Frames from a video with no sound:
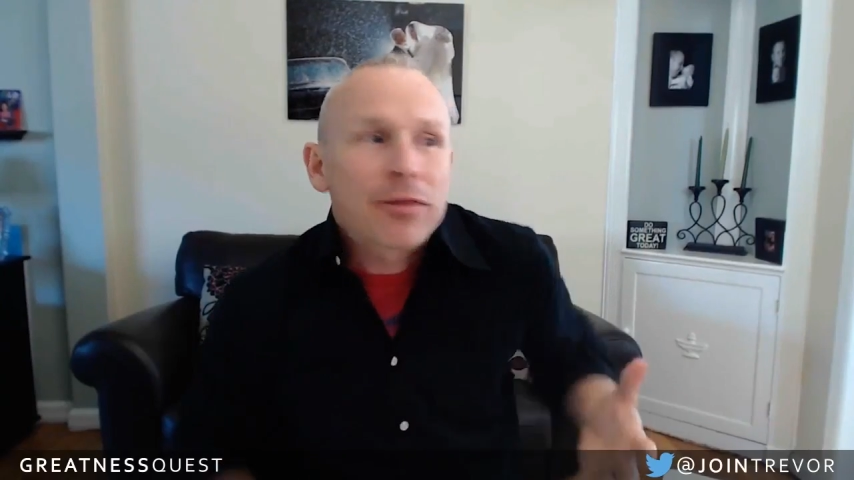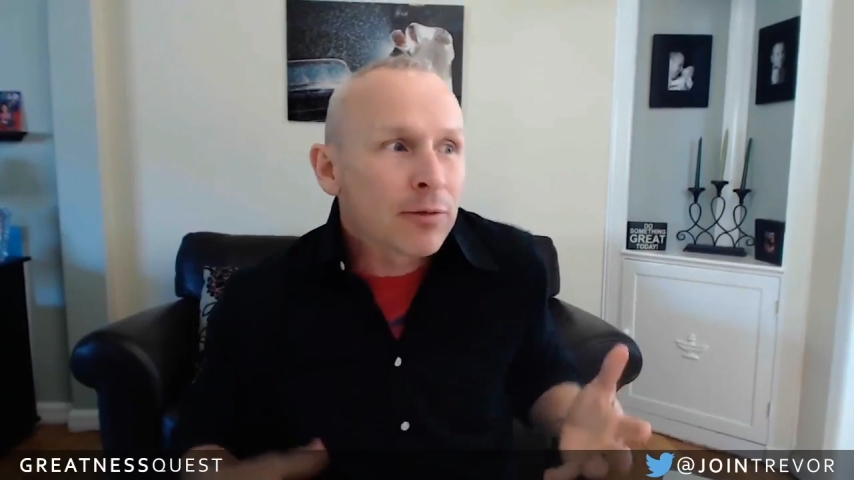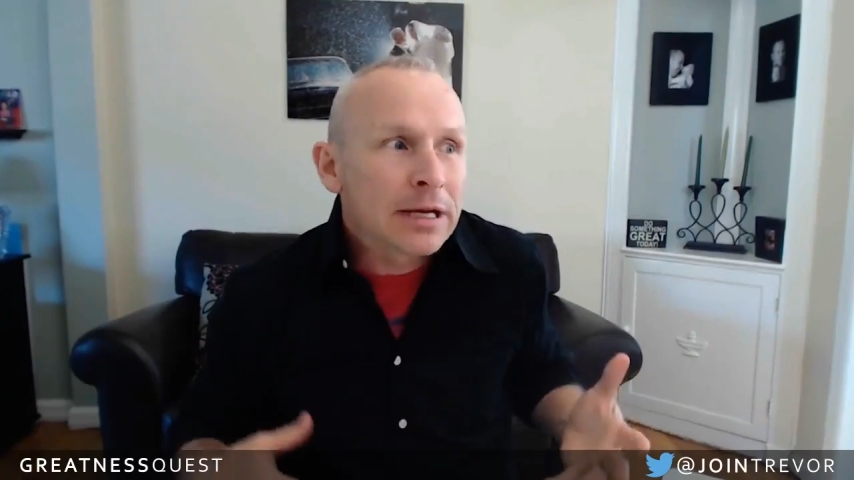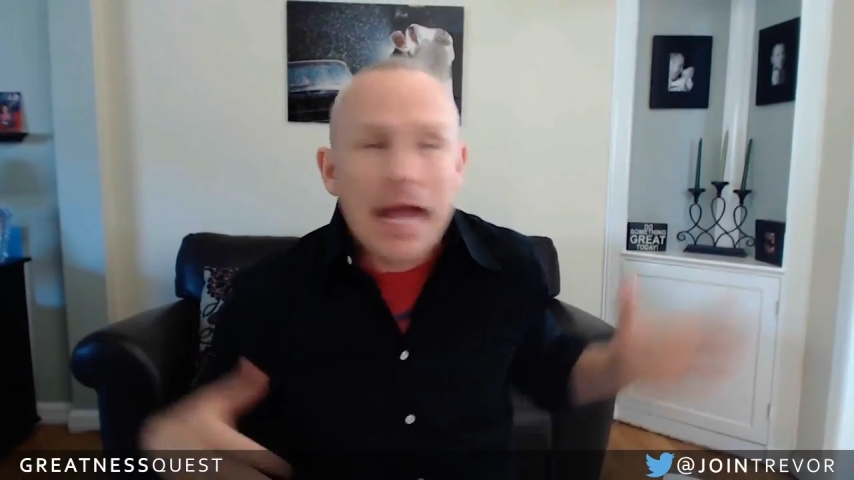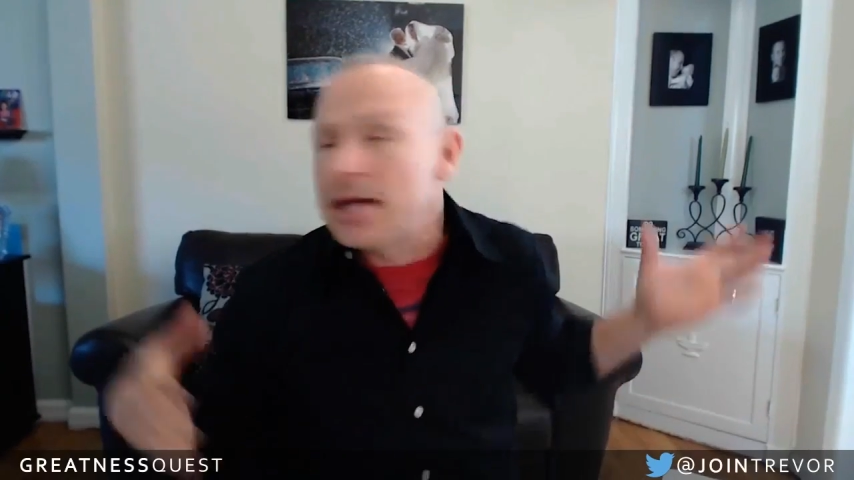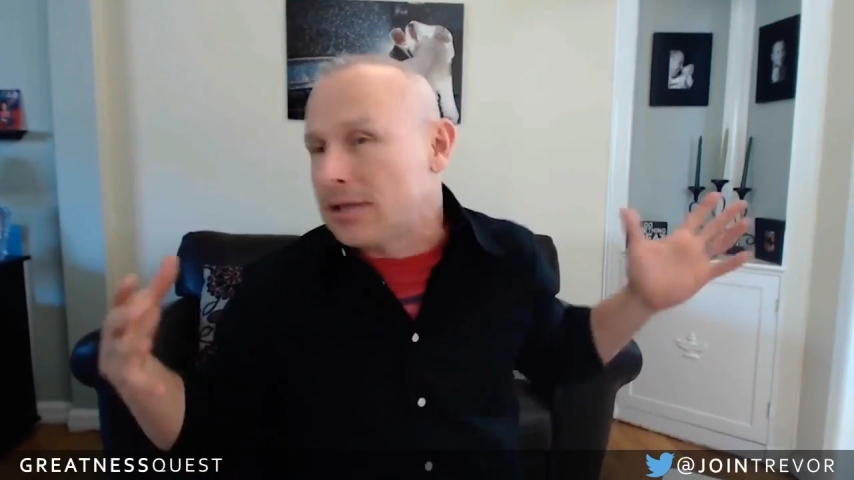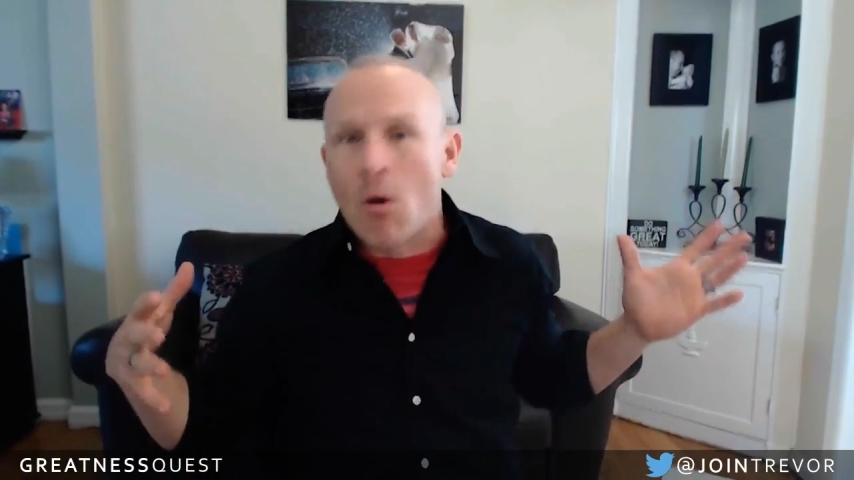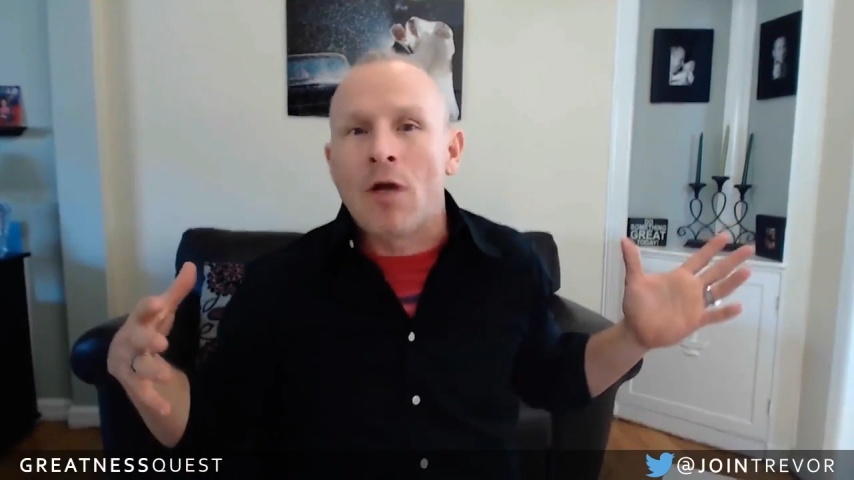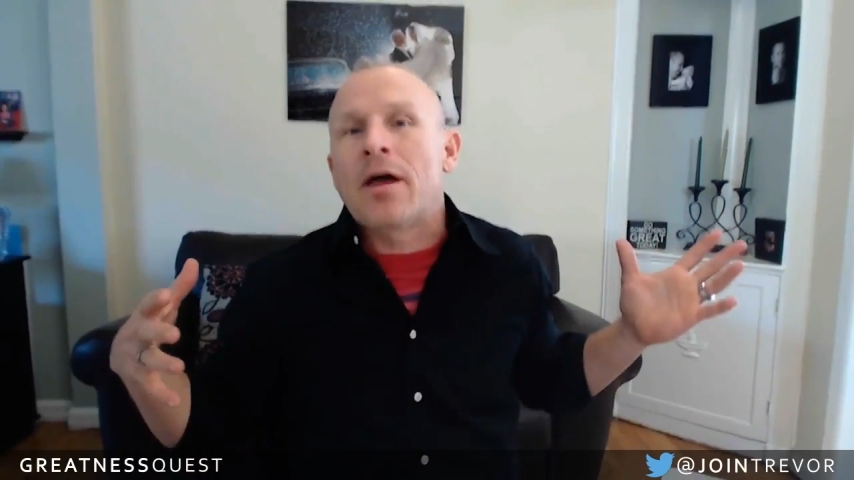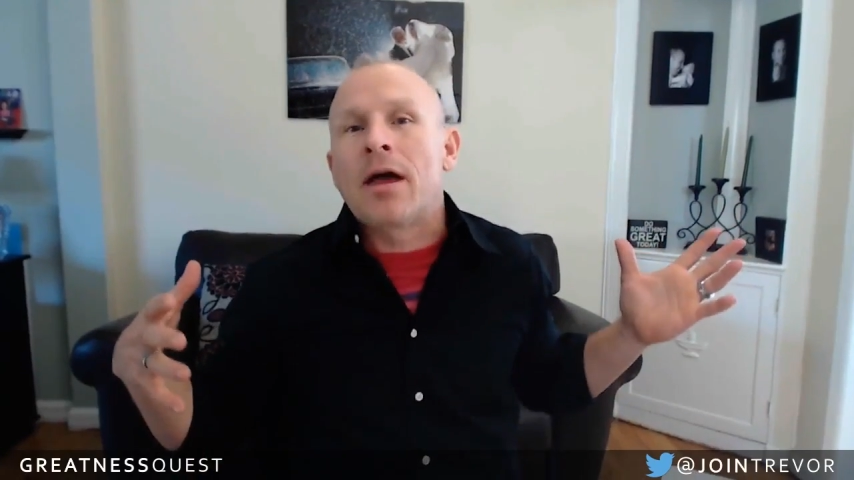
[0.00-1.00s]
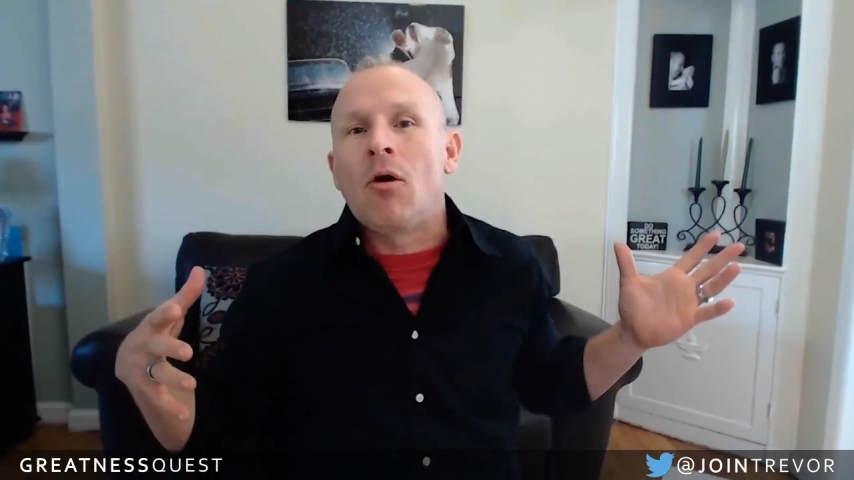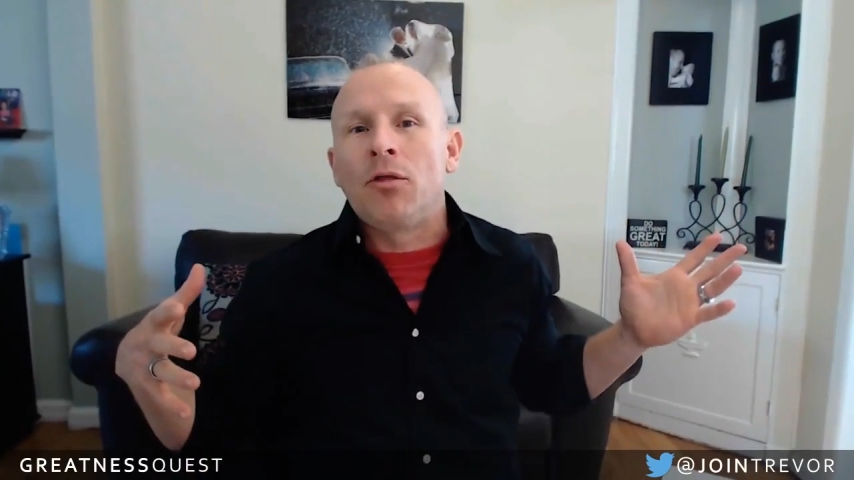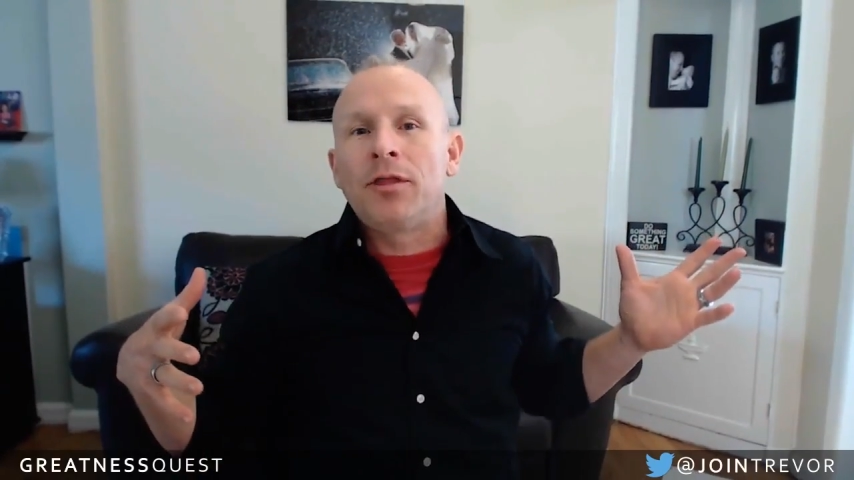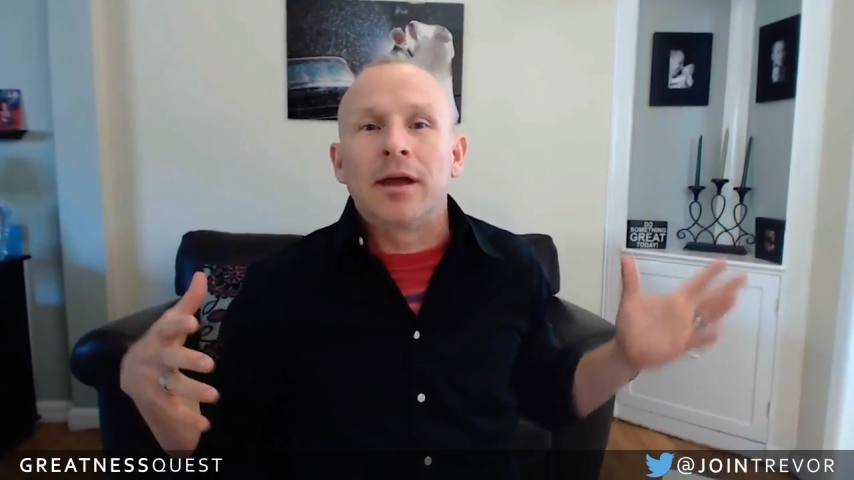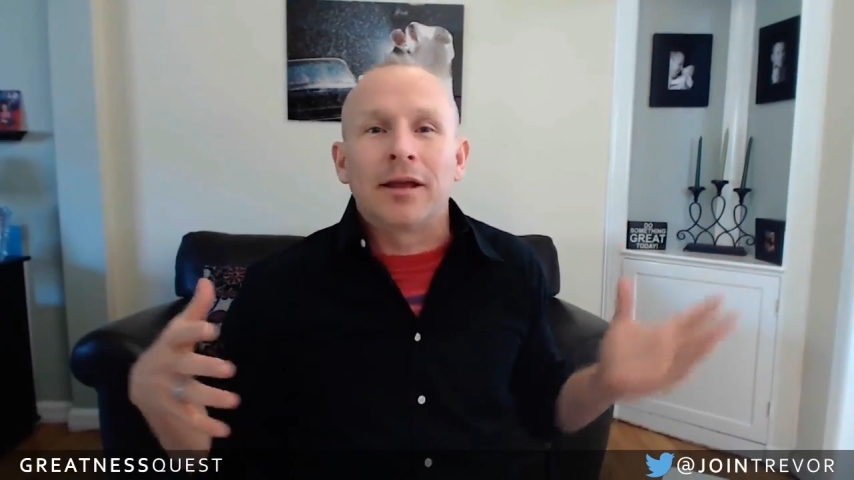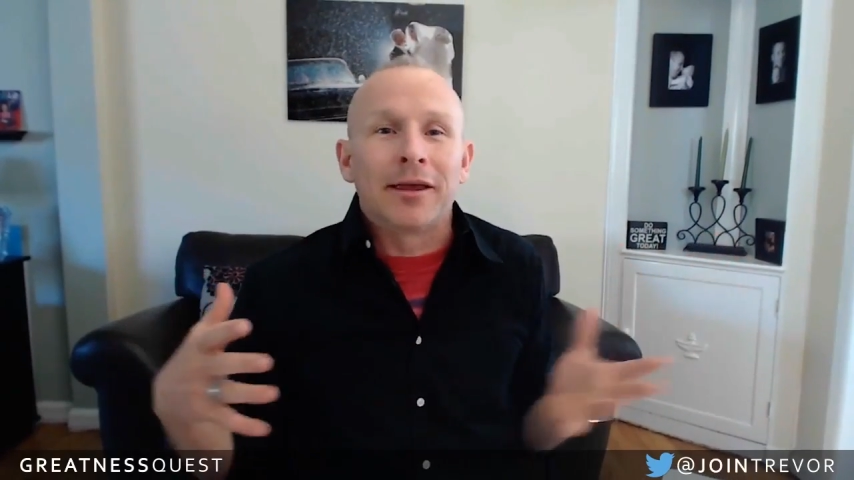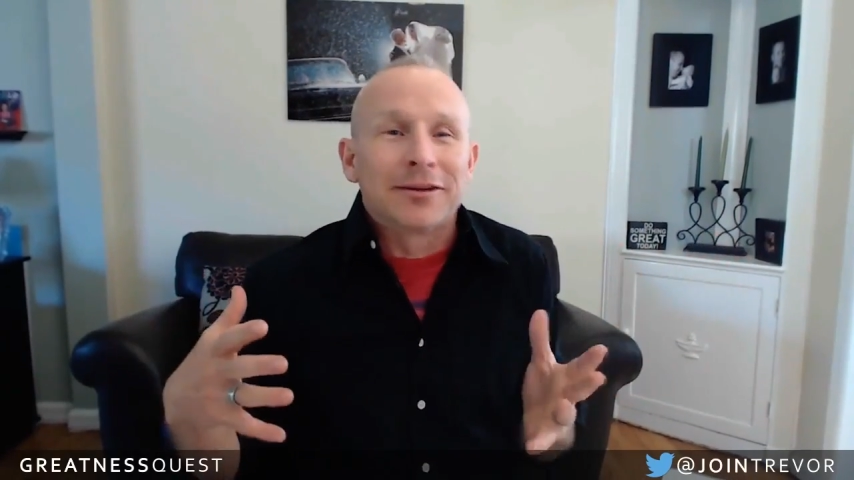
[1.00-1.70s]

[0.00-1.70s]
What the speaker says: 3 days. I want that whole thing.